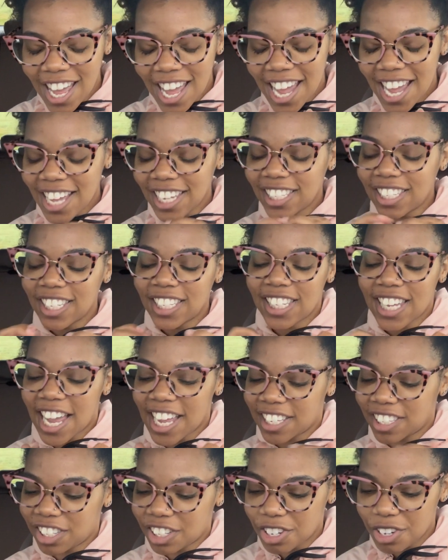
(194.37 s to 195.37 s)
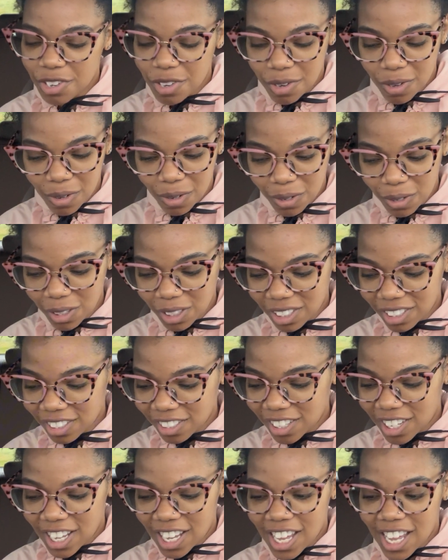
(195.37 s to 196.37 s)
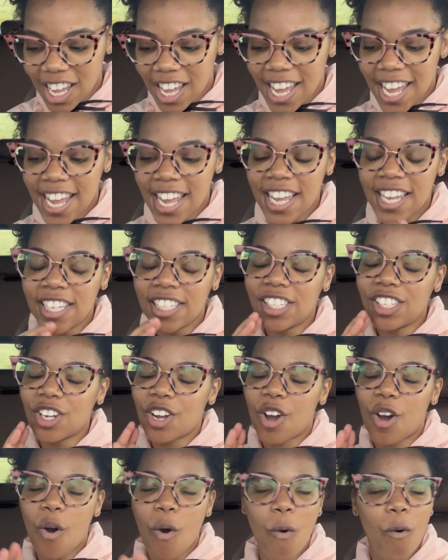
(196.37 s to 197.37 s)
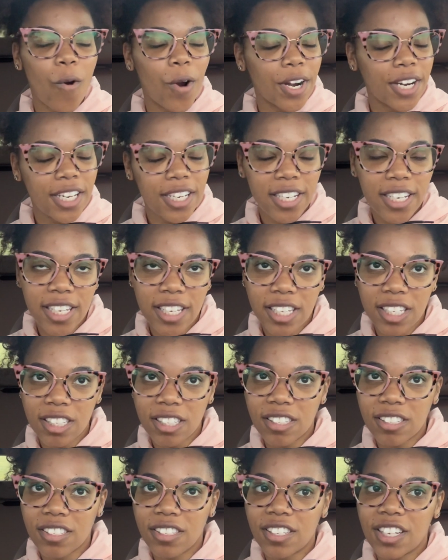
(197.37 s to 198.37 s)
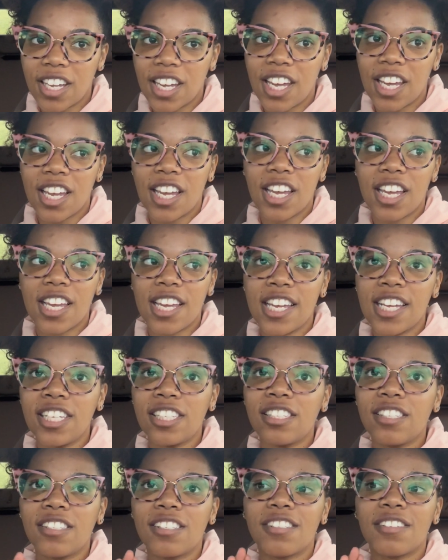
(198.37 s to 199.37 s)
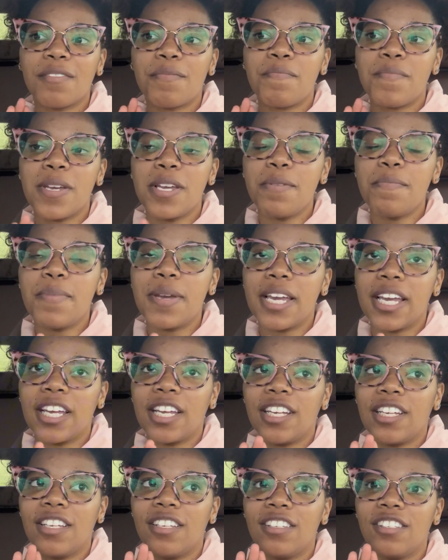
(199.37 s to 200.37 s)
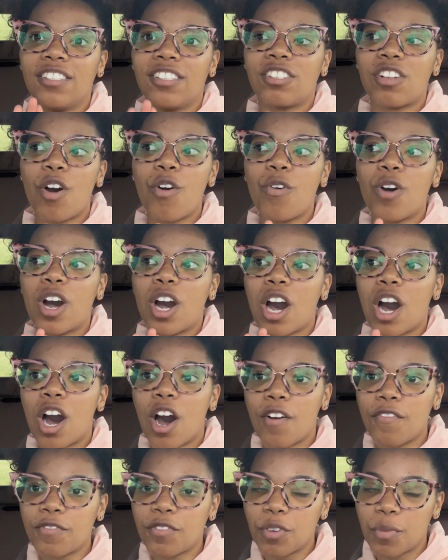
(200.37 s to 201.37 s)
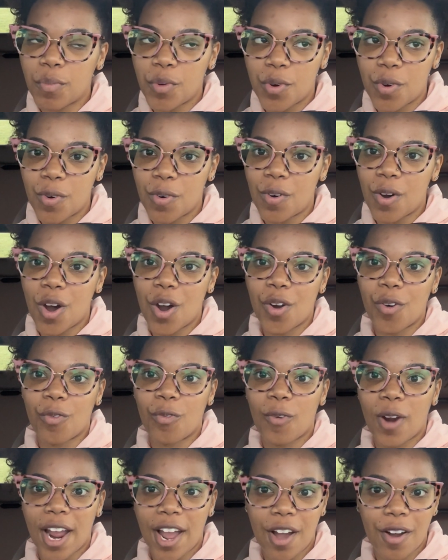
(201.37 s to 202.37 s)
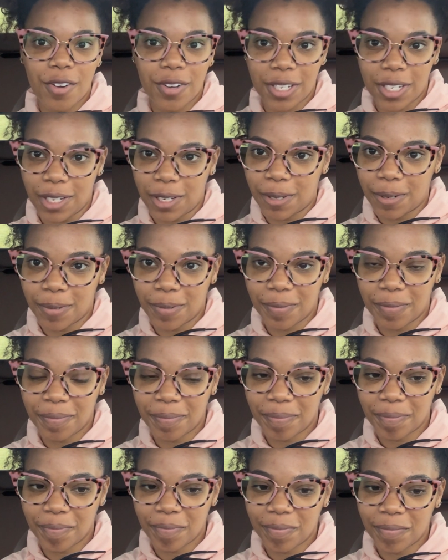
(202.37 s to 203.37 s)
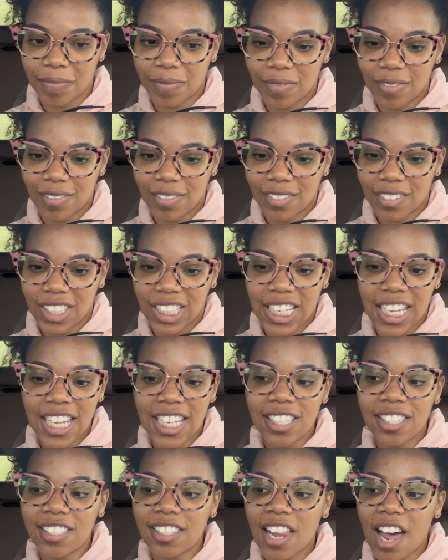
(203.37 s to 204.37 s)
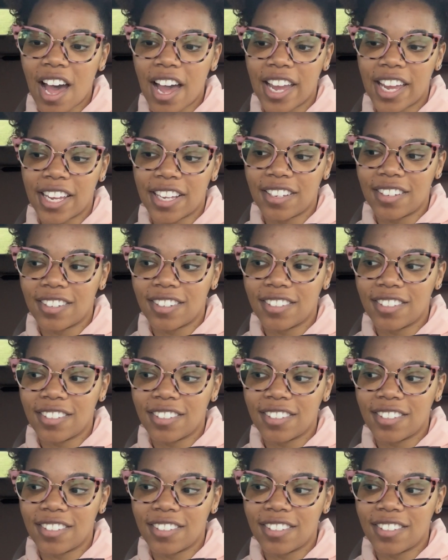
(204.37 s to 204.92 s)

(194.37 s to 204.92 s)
it's the tattoos, it's the corniness, it's me being so comfortable around him. It's like,